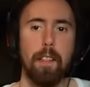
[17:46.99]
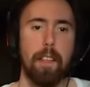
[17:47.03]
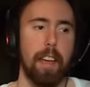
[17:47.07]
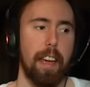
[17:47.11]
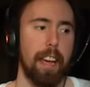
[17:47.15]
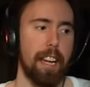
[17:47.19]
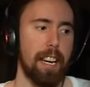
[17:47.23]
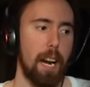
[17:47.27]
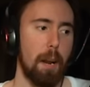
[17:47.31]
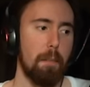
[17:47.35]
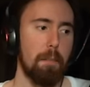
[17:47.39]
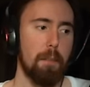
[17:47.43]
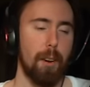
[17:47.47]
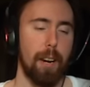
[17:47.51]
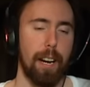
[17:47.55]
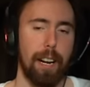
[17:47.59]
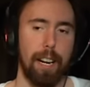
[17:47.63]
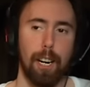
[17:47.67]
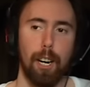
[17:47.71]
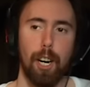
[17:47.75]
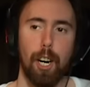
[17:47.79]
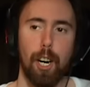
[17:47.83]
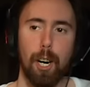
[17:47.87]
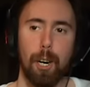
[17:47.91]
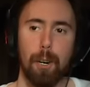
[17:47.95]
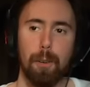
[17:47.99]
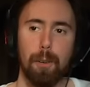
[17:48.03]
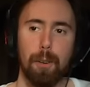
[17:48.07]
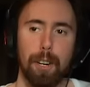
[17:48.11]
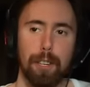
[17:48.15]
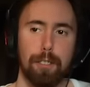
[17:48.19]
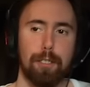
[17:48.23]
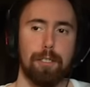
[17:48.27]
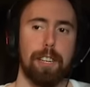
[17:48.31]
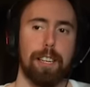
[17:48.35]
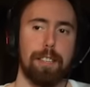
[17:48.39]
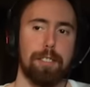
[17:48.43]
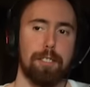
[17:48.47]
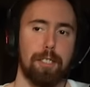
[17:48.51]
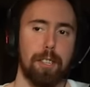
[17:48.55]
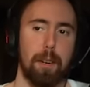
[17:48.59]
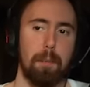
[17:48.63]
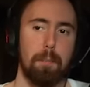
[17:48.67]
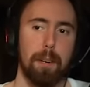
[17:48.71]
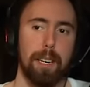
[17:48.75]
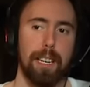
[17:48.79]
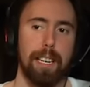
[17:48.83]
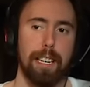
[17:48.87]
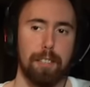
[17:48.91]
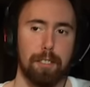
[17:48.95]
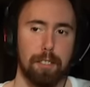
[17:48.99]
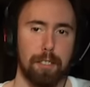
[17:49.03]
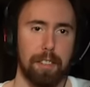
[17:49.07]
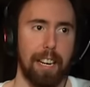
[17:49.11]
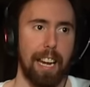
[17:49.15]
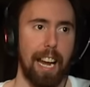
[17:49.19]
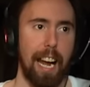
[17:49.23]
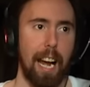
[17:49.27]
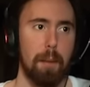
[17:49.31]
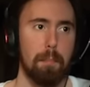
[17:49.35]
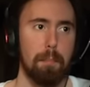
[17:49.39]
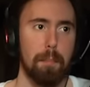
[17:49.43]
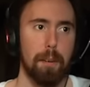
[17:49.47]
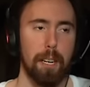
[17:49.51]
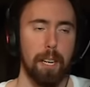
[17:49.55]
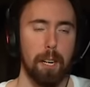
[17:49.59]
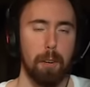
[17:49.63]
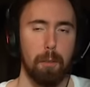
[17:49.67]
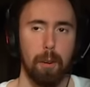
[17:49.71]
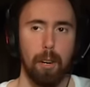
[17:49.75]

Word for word: And I'd be like, oh, looks like somebody isn't happy.